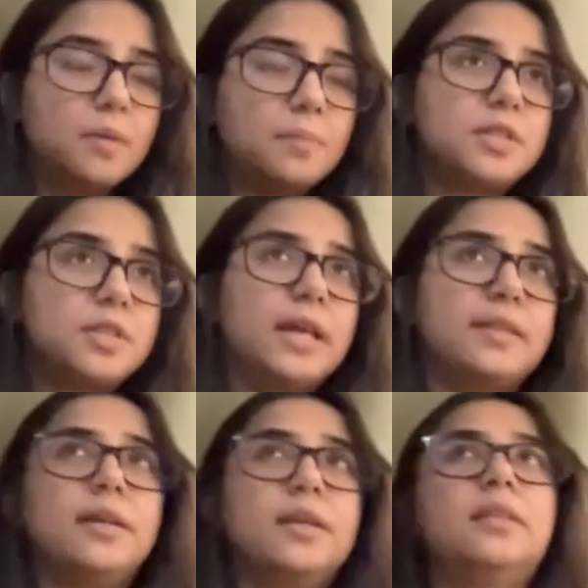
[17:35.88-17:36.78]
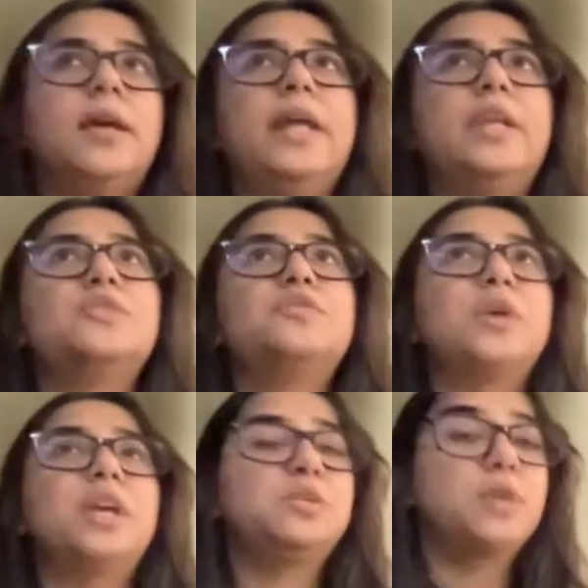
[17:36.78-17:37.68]
till I think the end of
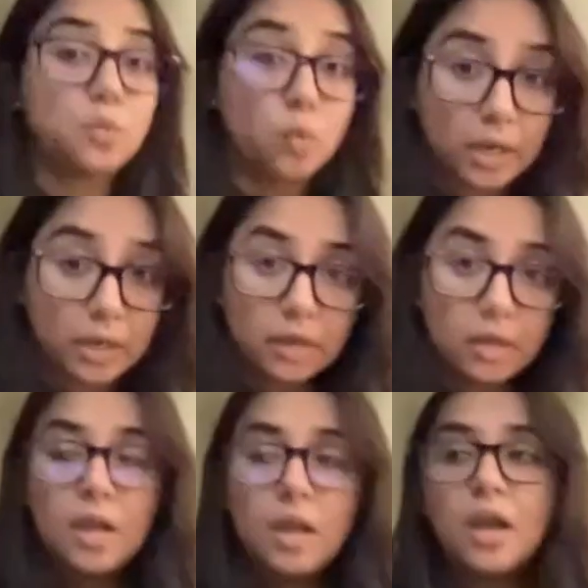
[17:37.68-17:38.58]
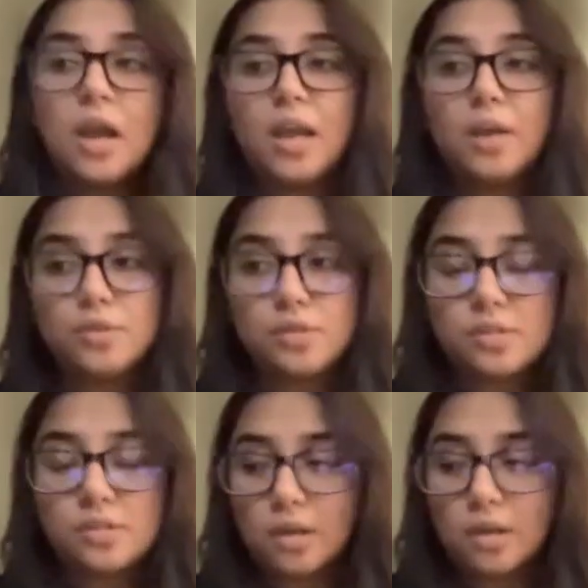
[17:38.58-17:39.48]
2021. I
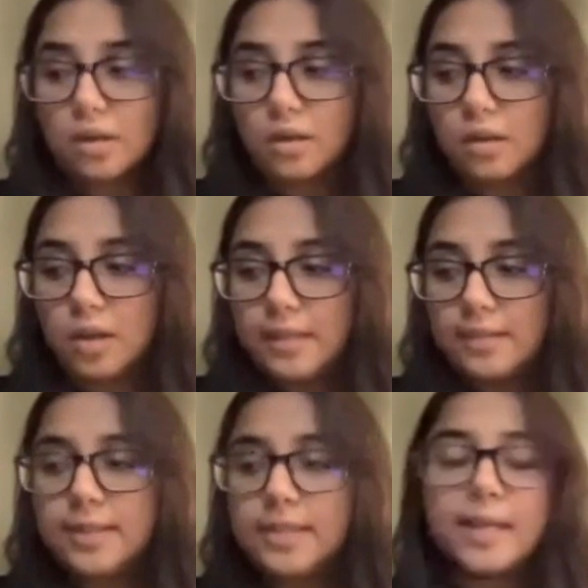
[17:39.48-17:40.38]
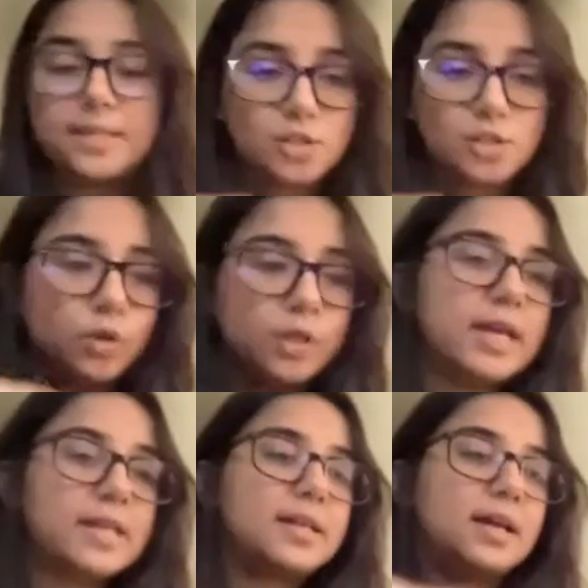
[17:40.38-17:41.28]
was, and then slowly
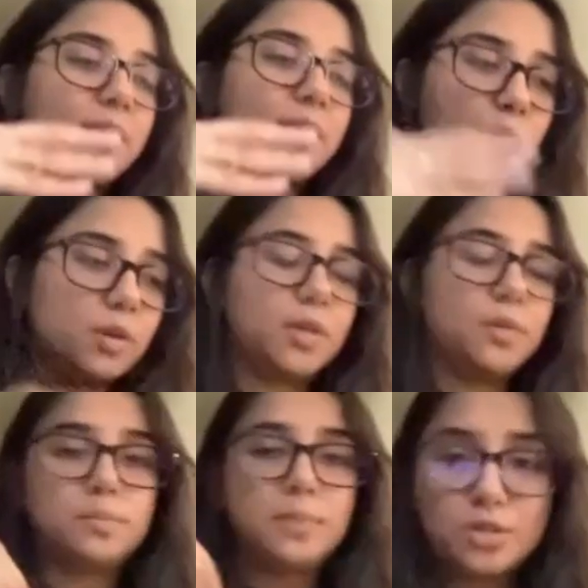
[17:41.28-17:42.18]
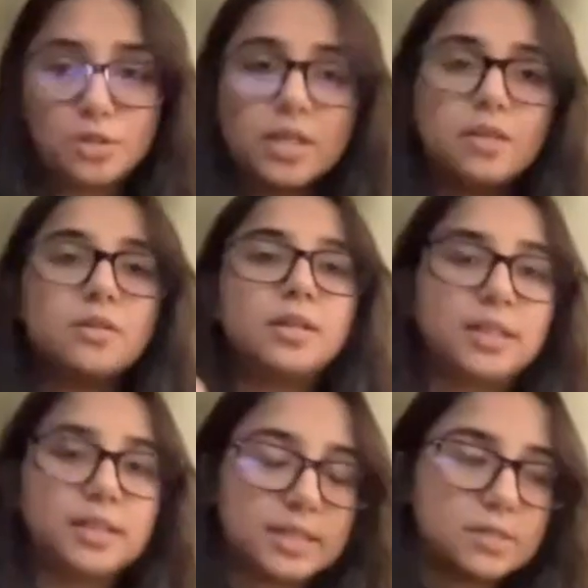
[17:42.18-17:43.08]
I started working with my trainer, and
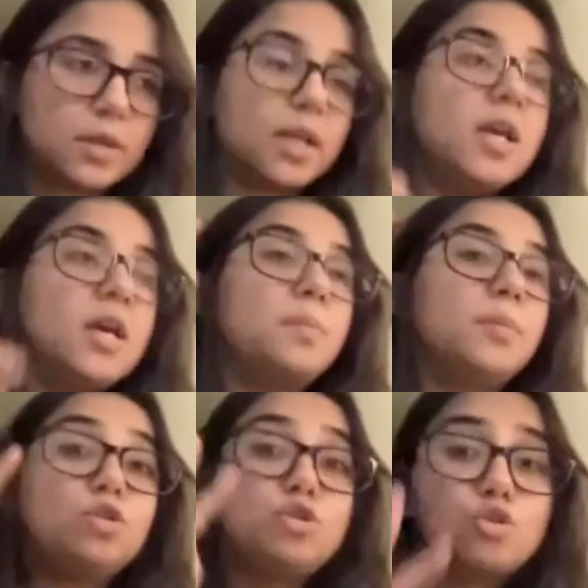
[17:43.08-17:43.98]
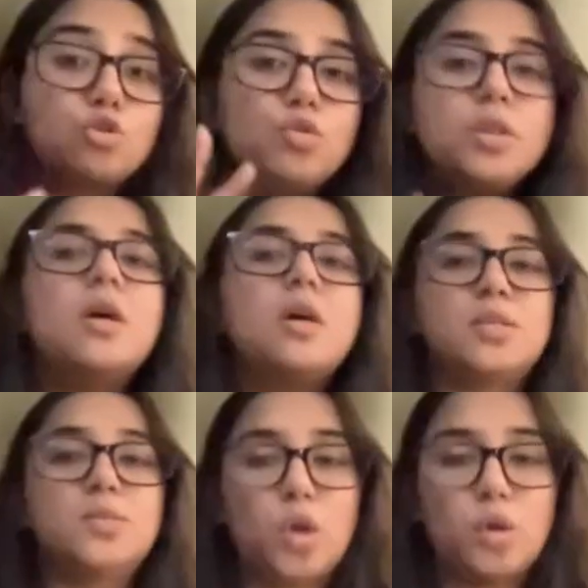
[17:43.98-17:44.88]
then things were, but those 2
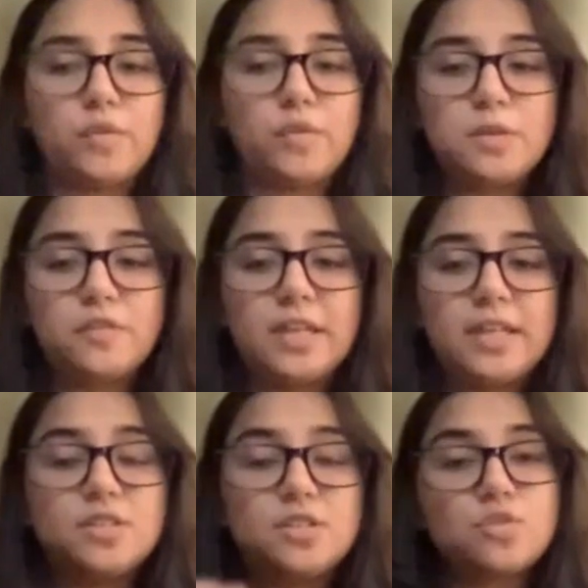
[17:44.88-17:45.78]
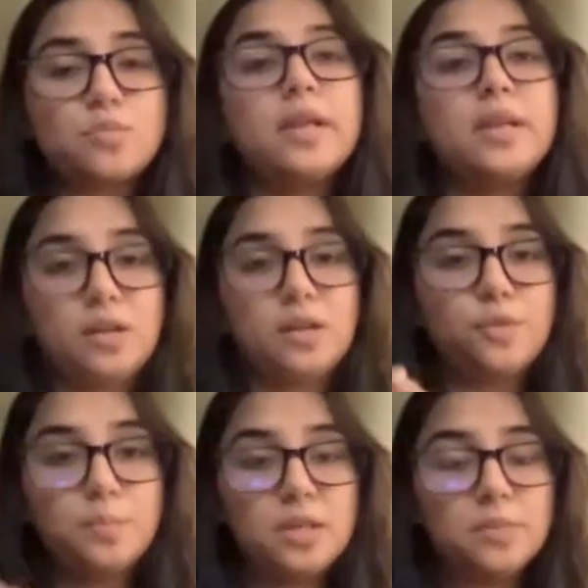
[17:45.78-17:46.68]
years will always be very instrumental for
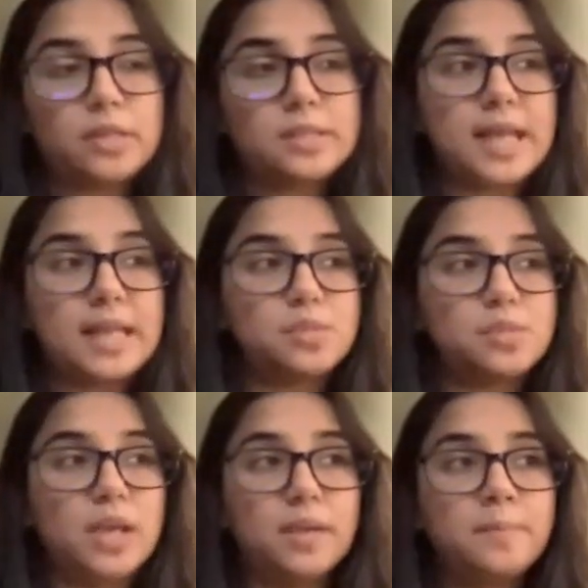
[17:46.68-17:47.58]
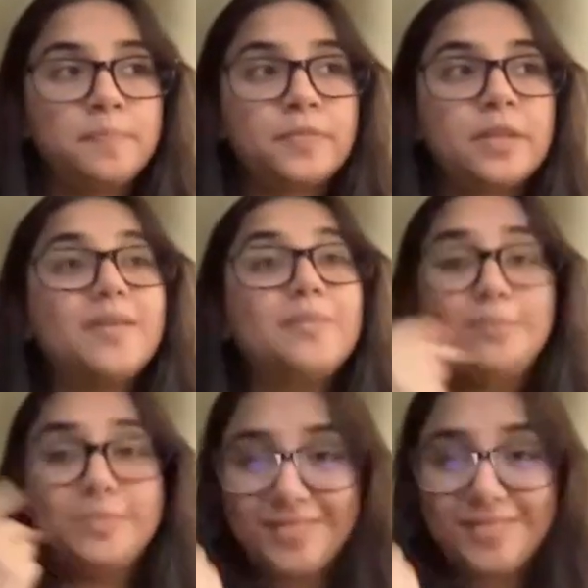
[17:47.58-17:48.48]
me because that's where
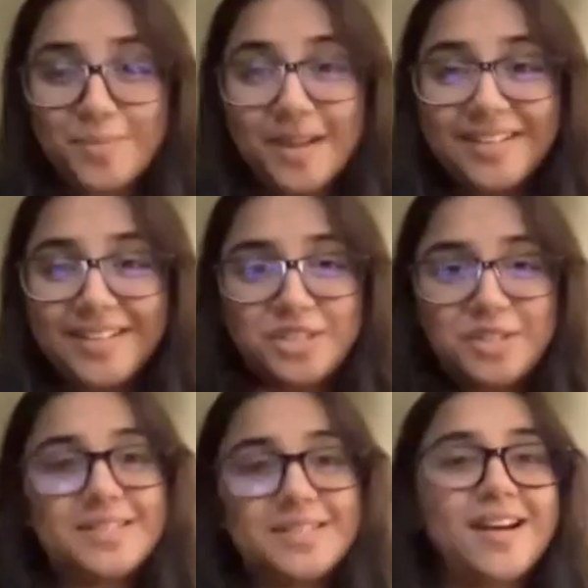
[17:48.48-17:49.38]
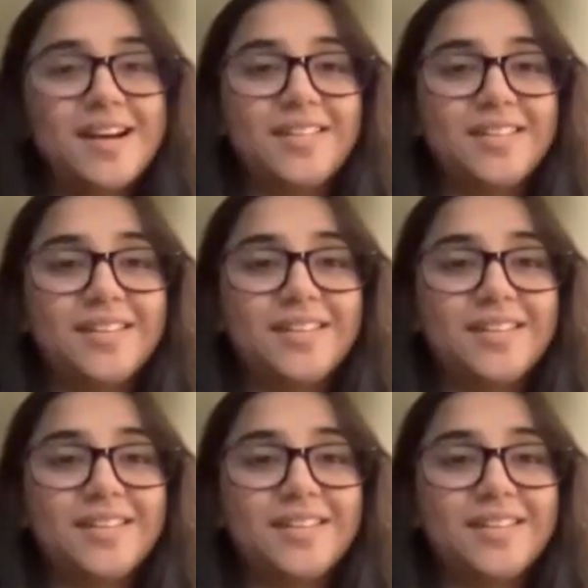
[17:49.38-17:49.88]
the meditation started.